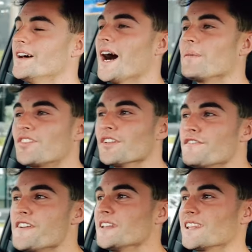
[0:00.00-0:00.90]
I'm still
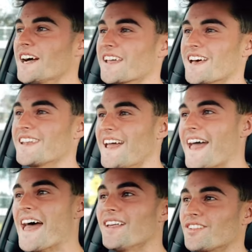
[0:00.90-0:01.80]
feeling like that
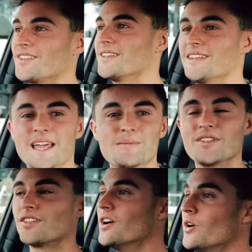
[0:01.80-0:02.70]
S in the name
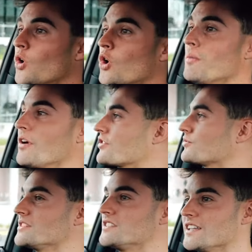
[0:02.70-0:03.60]
is almost
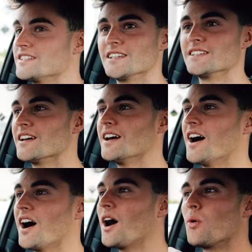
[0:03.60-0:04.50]
redundant.
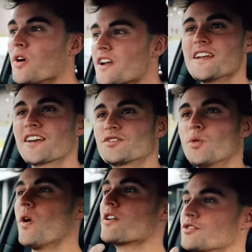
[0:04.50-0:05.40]
I want an extra
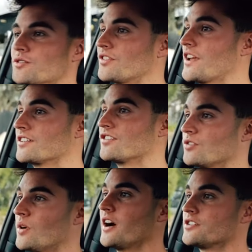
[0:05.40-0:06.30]
1 or 2 seconds
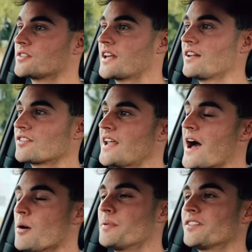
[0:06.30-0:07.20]
to 100 k's an
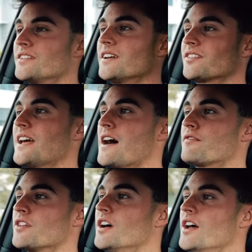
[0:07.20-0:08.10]
hour because it doesn't
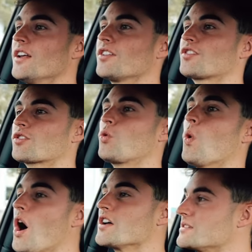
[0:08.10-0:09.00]
have the
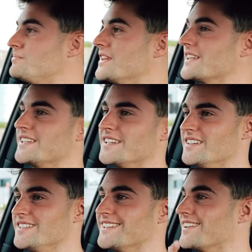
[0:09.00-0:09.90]
squirtability,
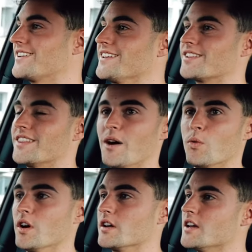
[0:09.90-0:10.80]
you can censor that
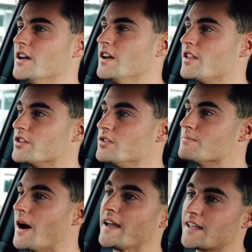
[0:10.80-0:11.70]
word, that you
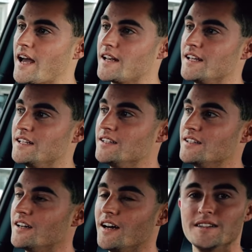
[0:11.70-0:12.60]
might get in
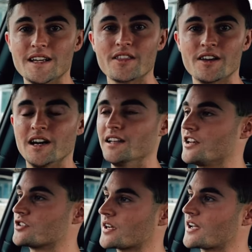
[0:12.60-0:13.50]
another electric